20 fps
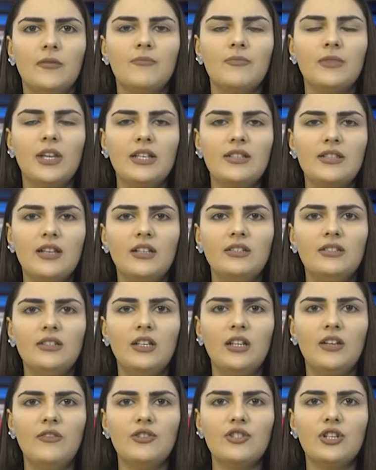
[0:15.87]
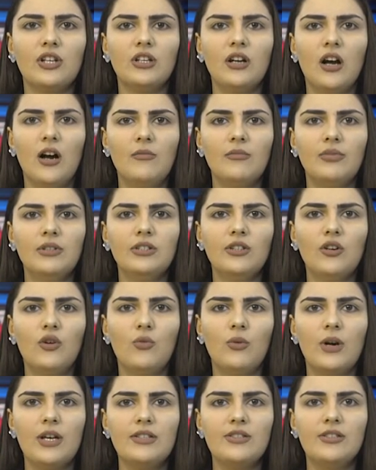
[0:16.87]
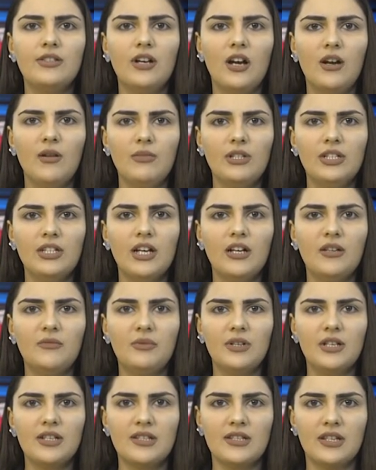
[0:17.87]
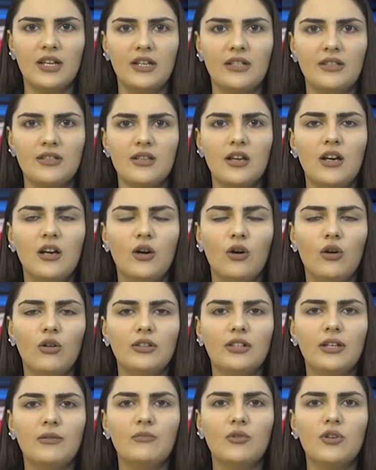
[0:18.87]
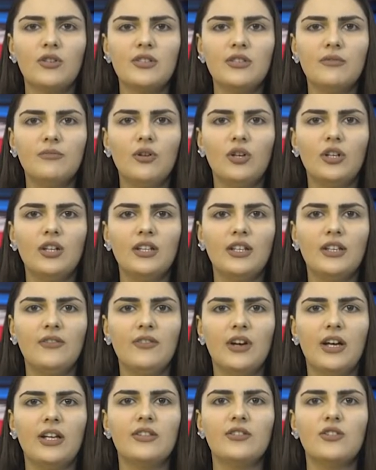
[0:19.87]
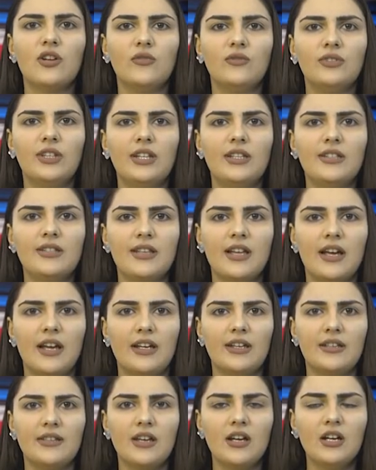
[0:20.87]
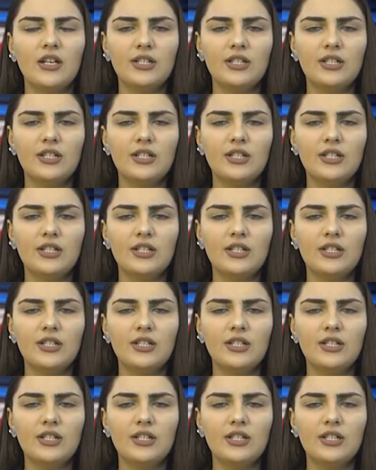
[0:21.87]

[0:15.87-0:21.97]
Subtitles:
The state television company of Western Armenia presents all the most important events of these days.